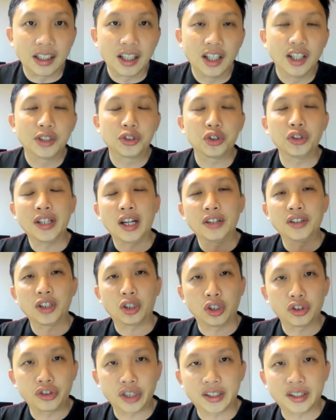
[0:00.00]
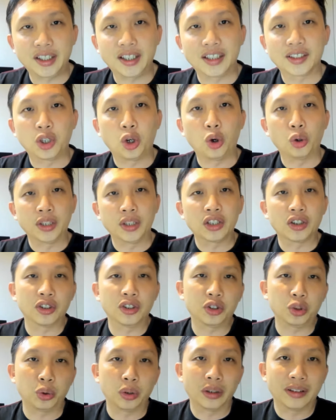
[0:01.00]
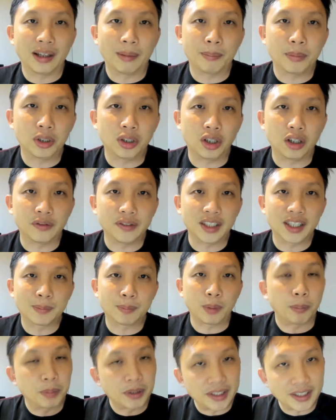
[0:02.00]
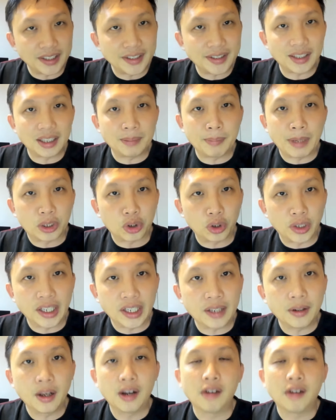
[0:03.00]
So now the contractor is holding on to a number of these properties in Macrolink,